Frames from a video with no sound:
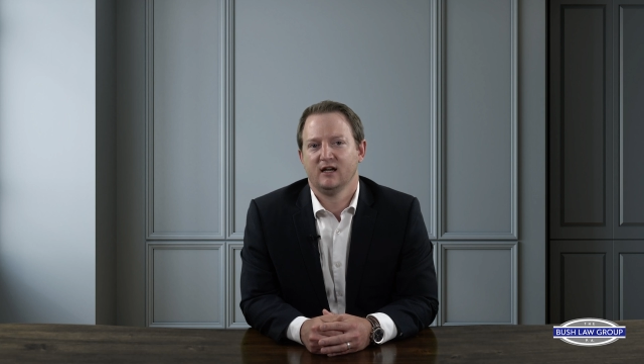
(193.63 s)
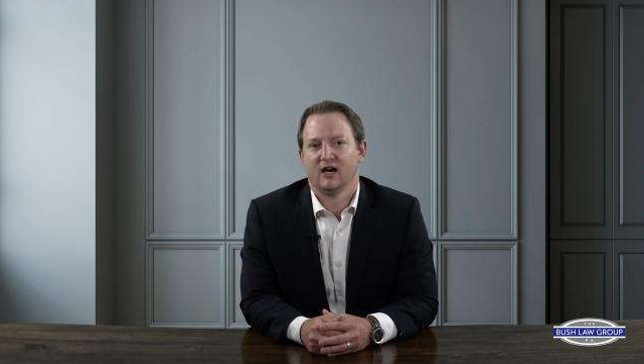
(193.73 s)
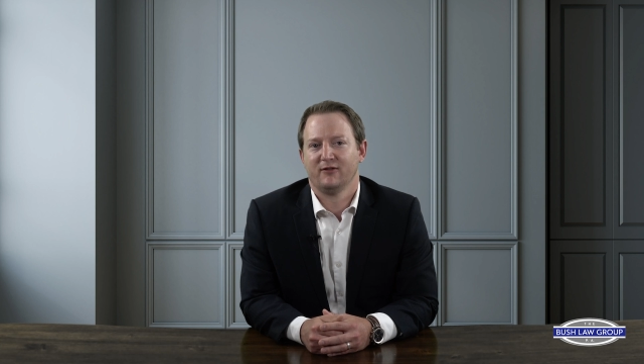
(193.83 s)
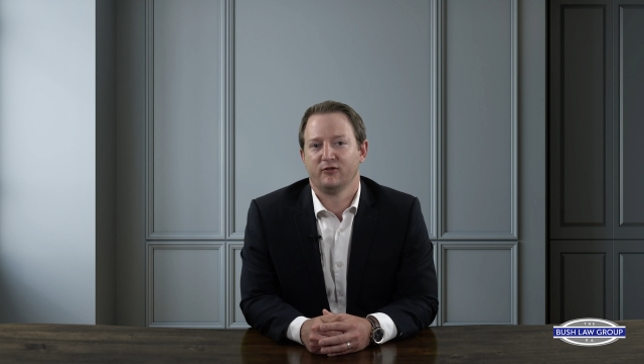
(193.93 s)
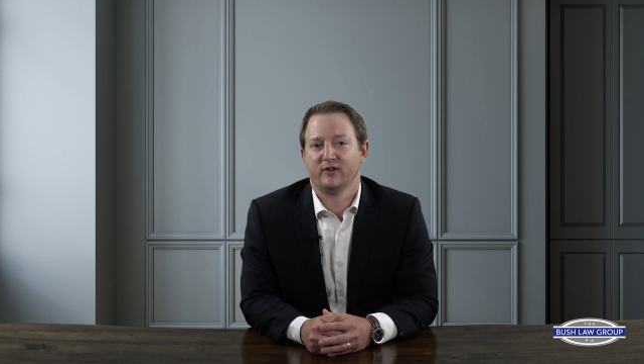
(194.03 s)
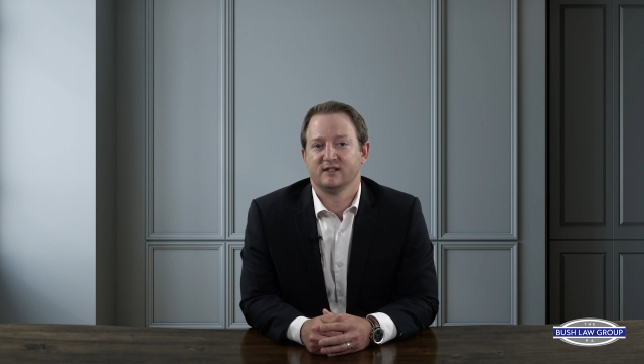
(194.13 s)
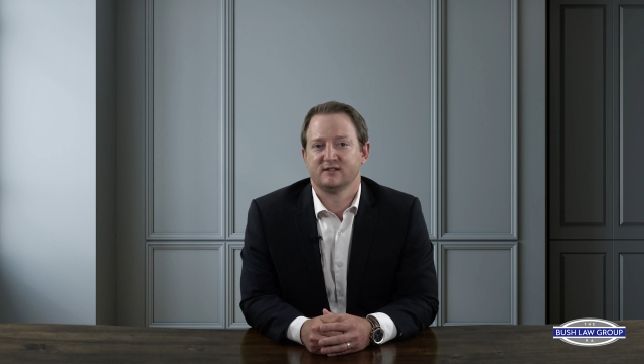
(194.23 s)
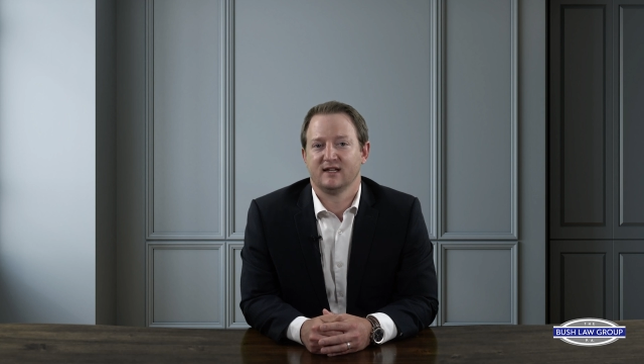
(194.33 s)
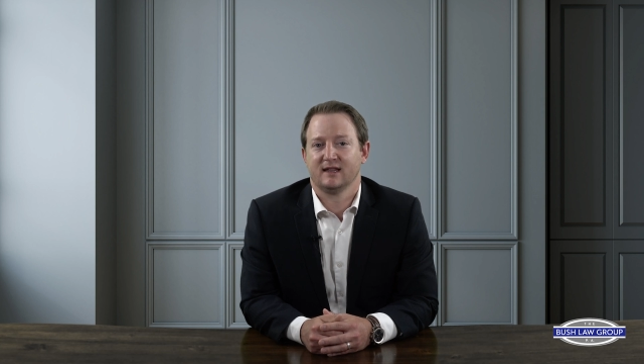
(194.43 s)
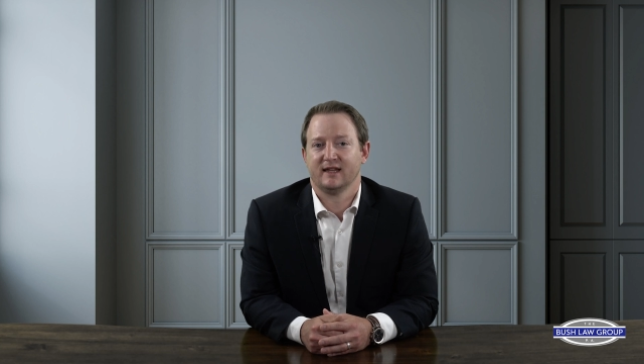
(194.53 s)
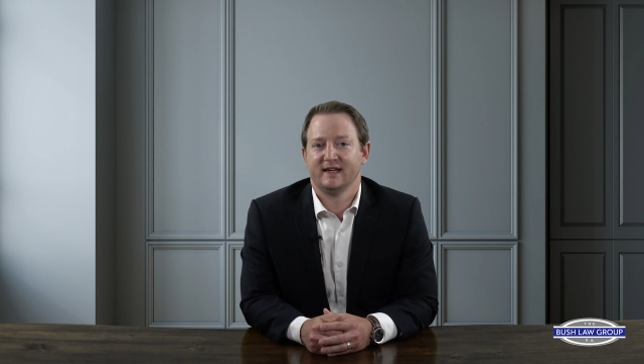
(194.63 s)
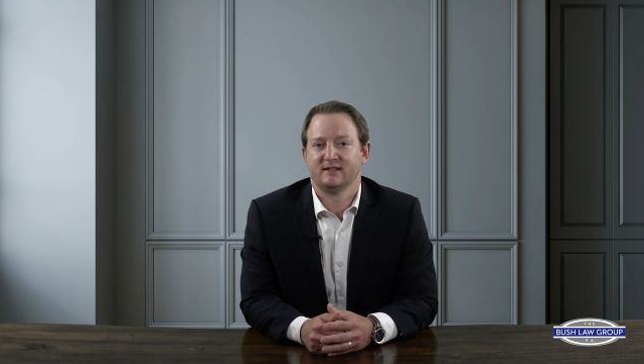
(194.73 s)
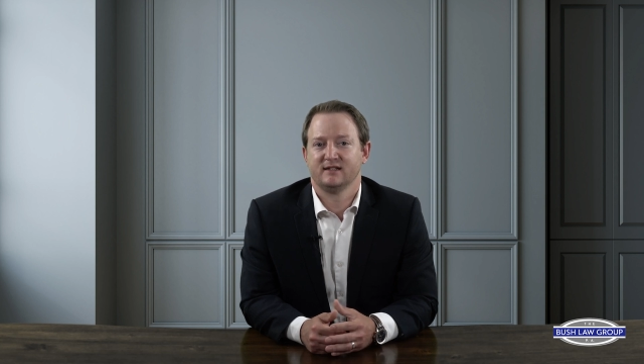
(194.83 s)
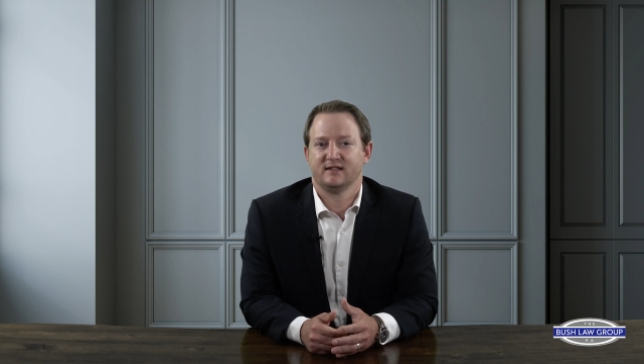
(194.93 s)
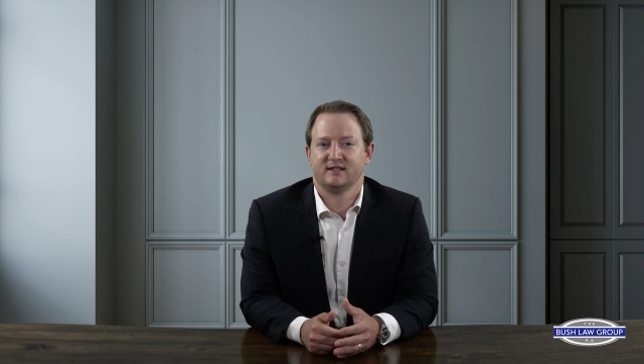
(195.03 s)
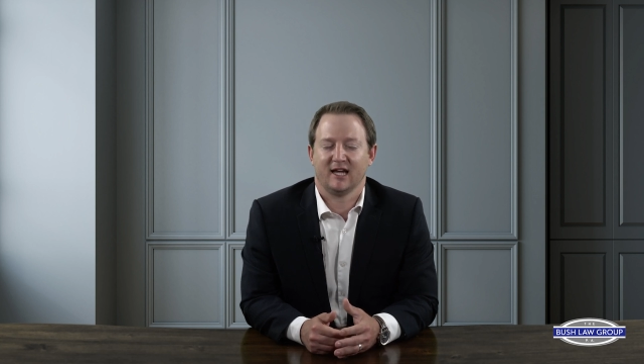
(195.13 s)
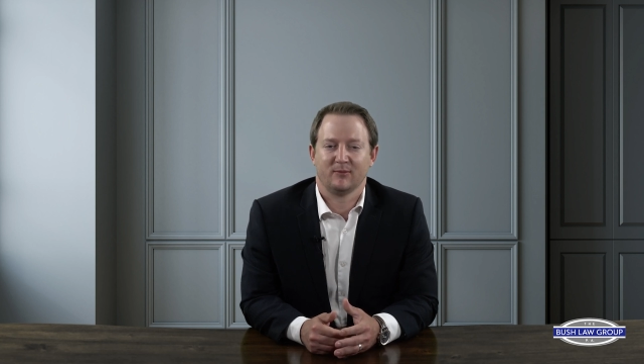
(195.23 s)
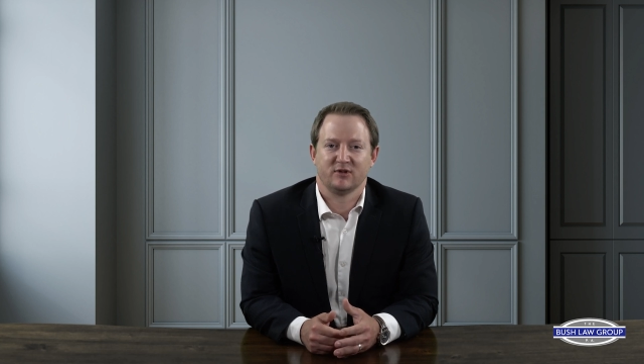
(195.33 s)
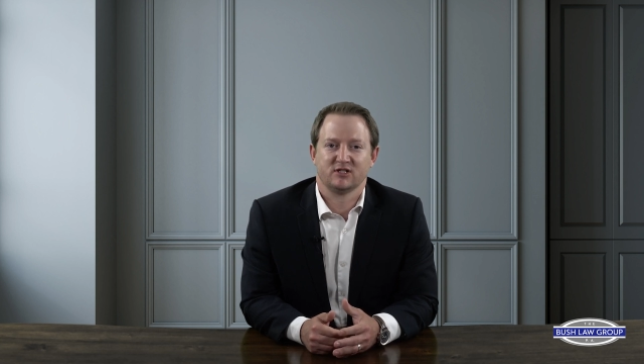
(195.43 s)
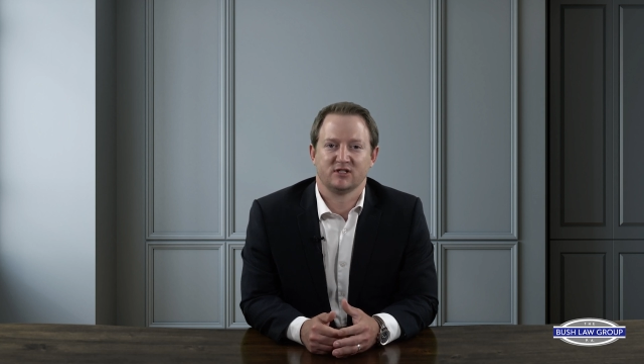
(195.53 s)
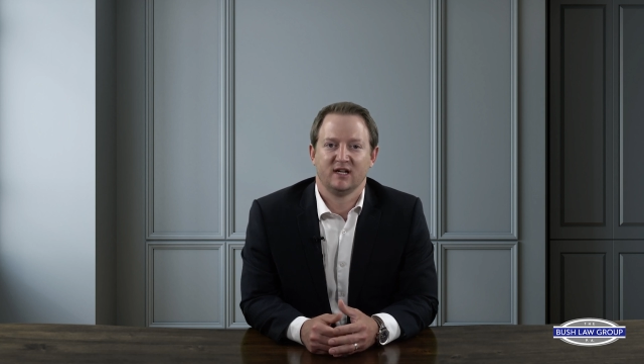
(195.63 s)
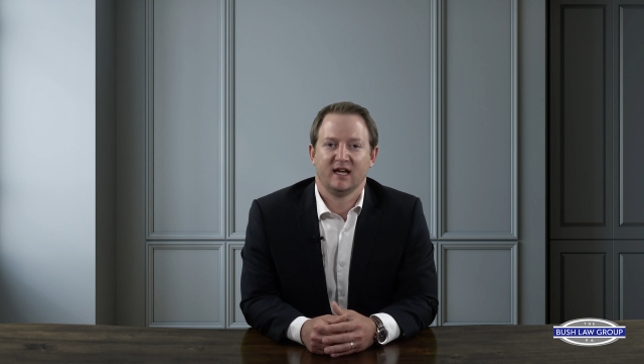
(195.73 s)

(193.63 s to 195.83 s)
of events that led to the damage.